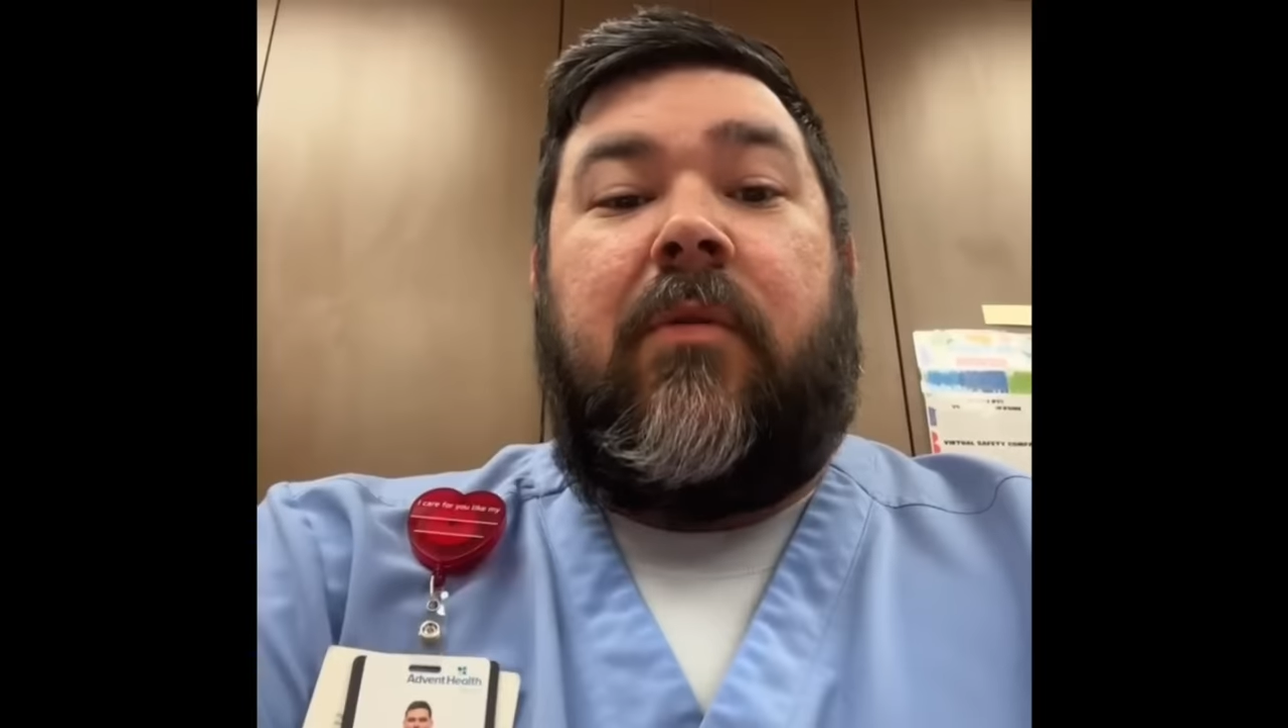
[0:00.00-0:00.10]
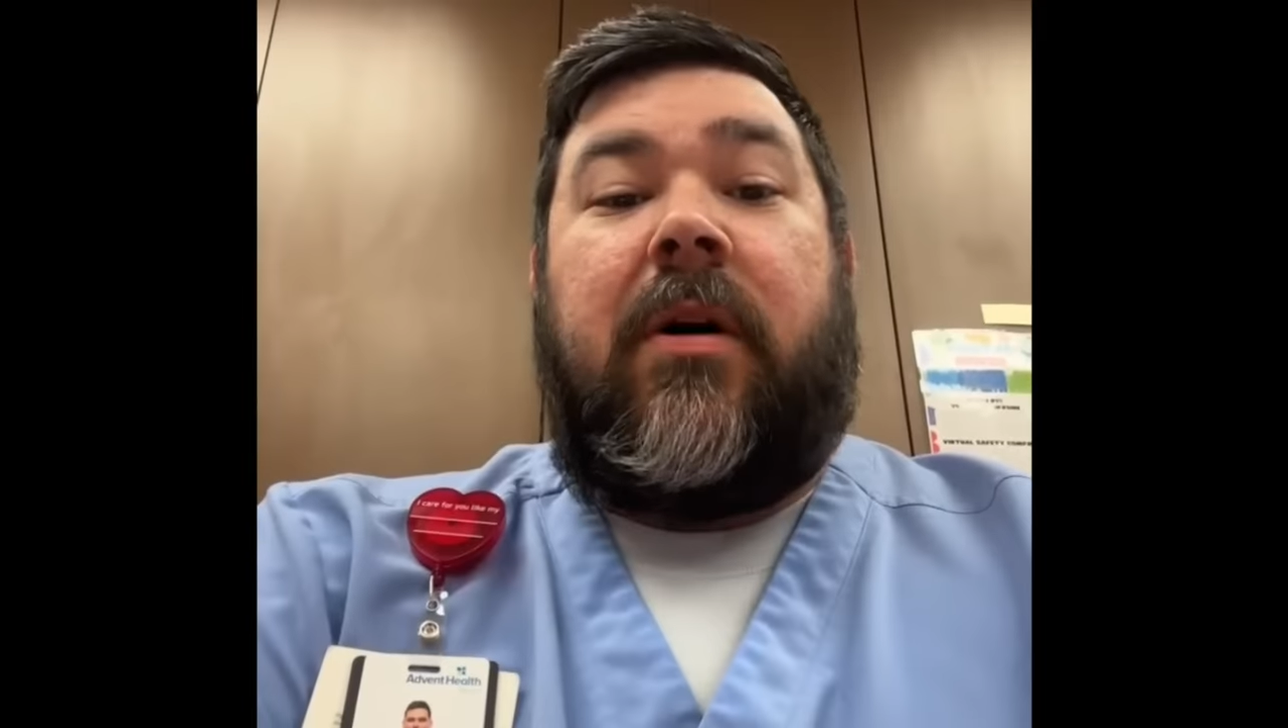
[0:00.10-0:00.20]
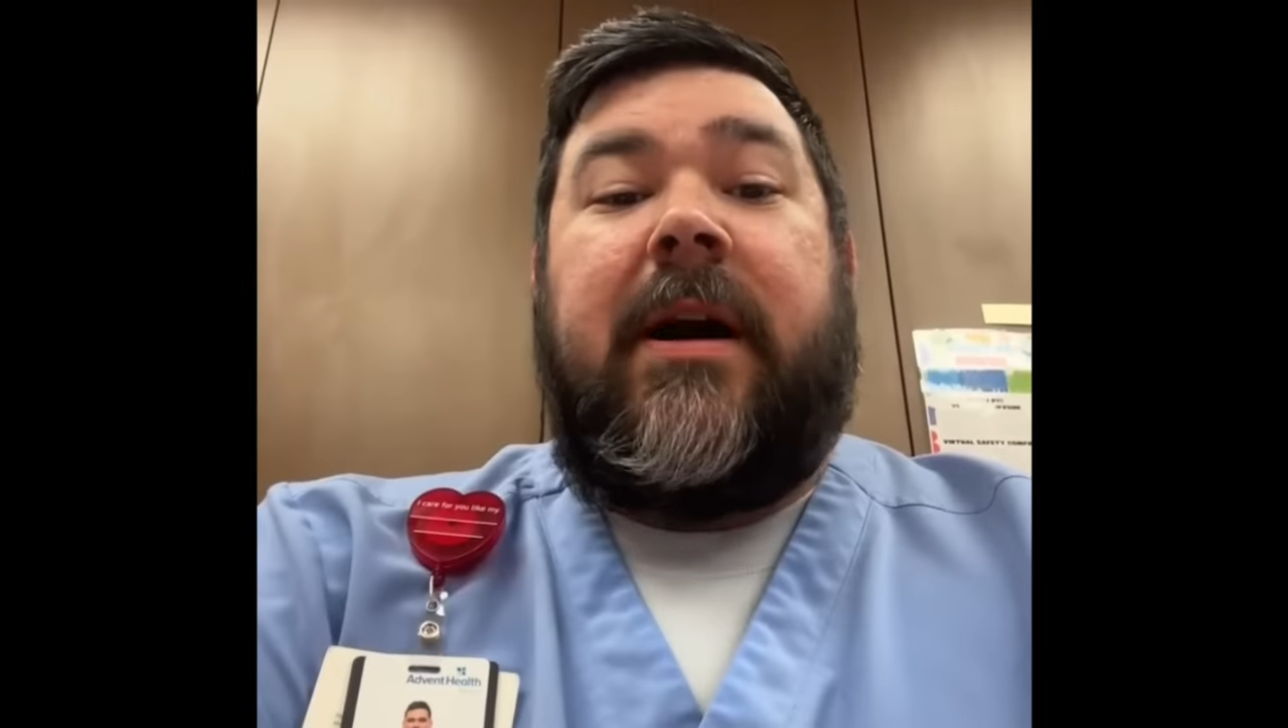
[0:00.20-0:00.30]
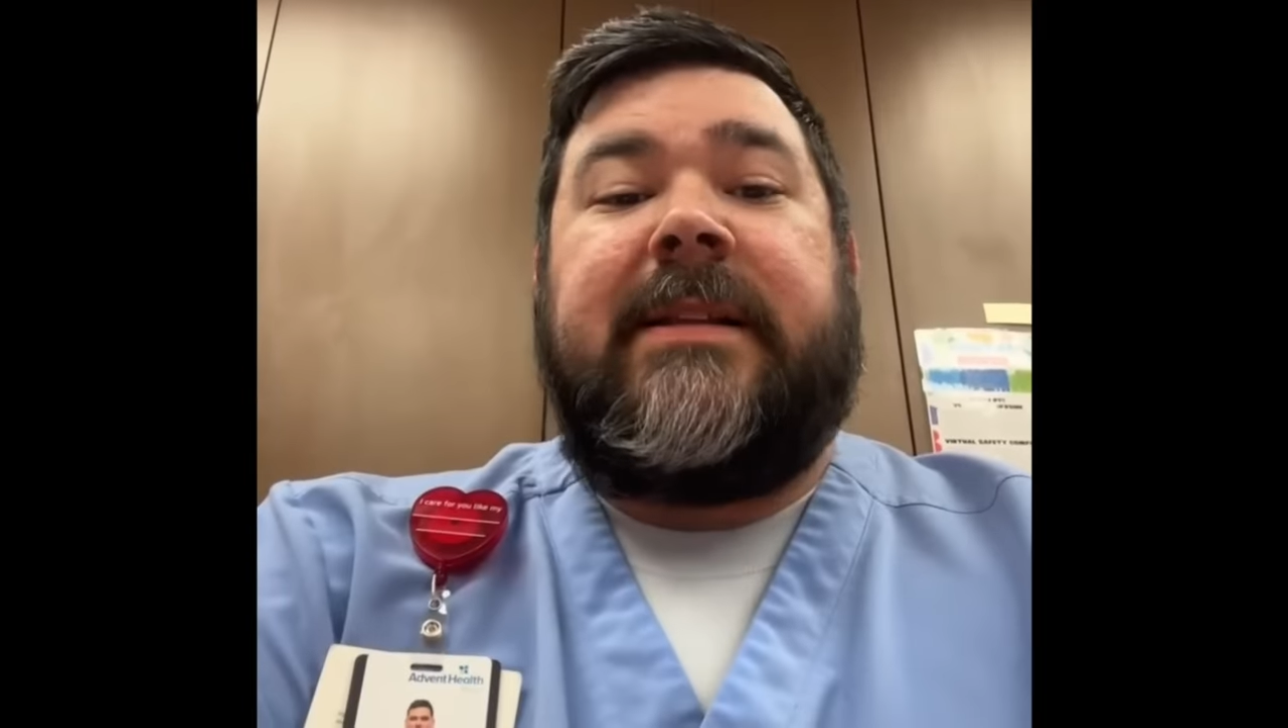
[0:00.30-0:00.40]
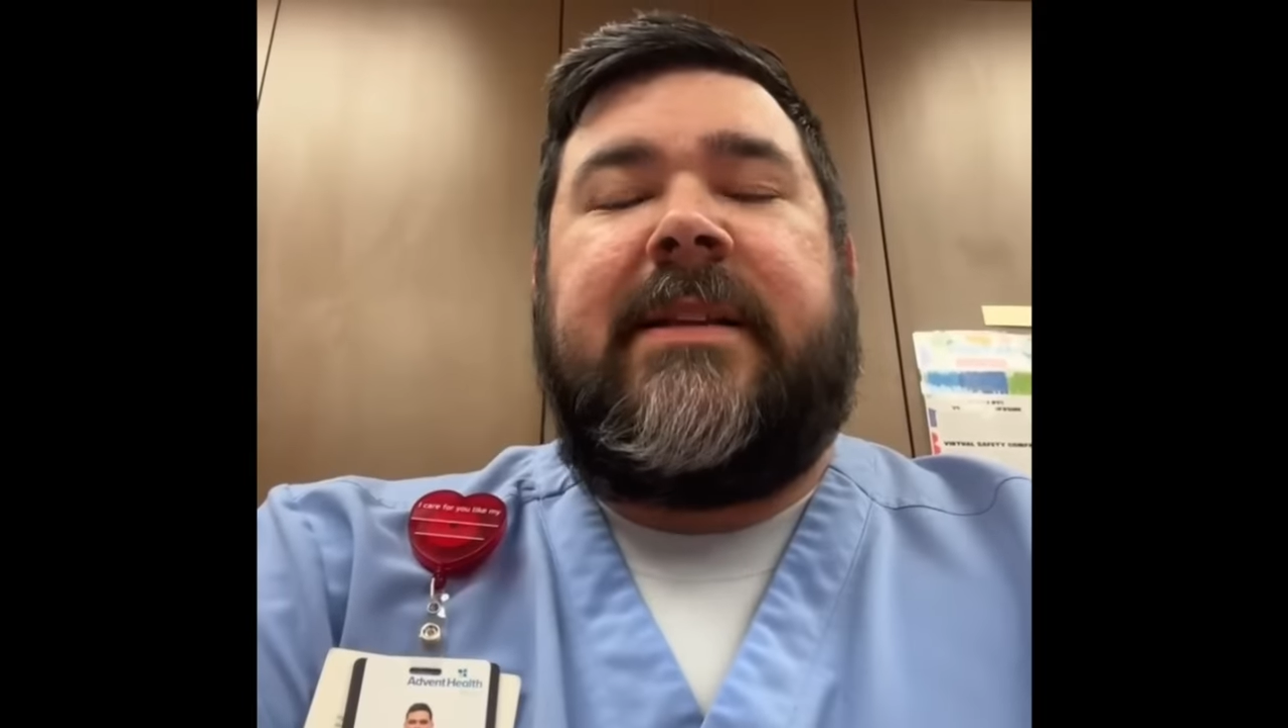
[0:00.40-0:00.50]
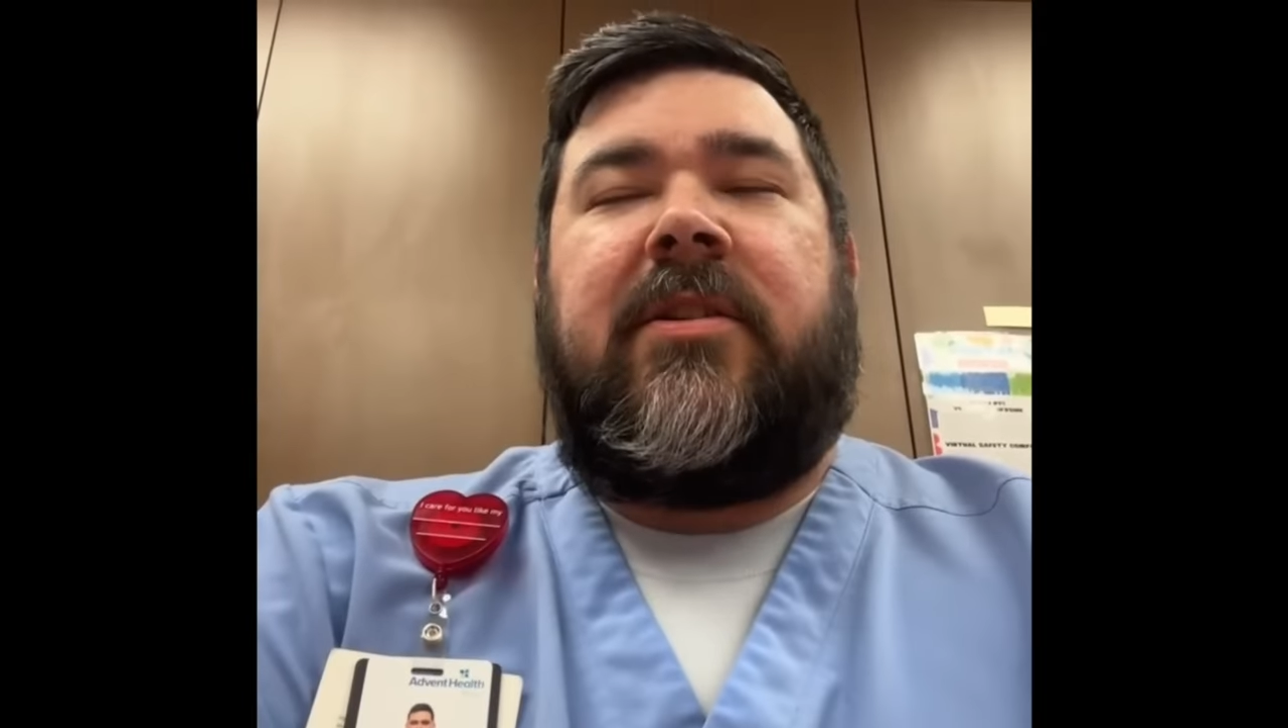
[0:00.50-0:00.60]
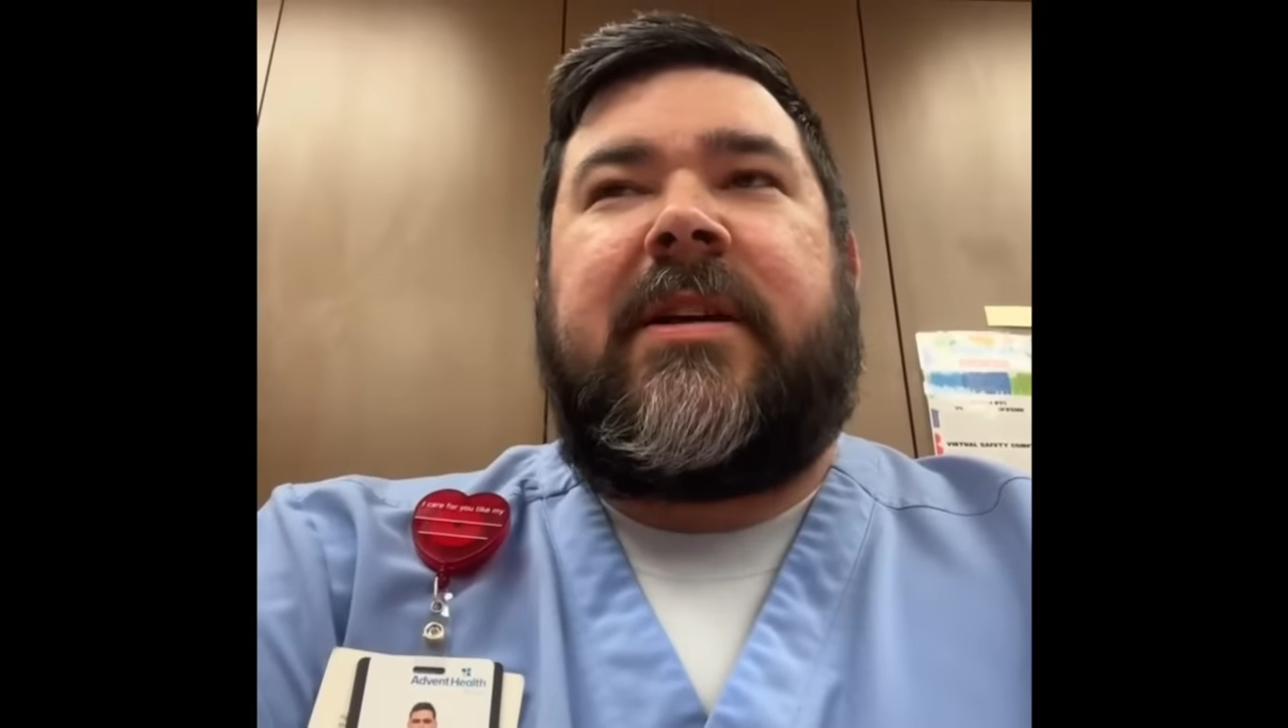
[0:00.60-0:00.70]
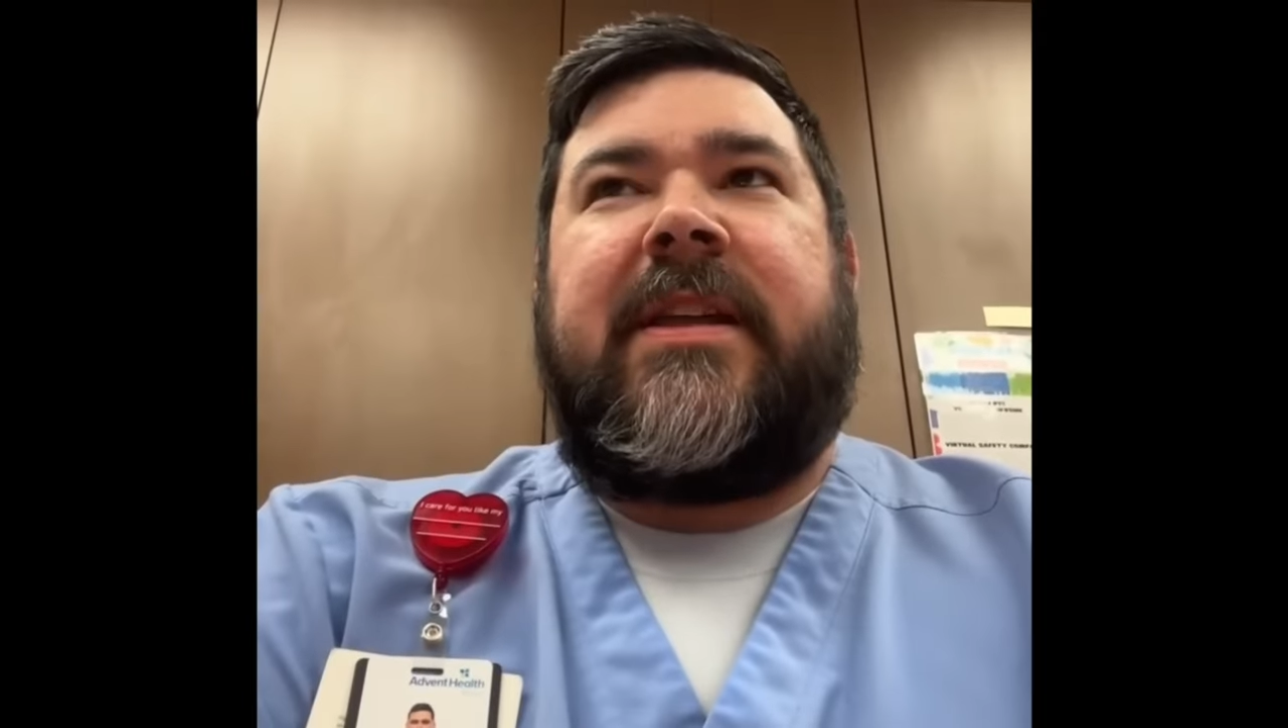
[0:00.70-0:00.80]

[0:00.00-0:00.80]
I did look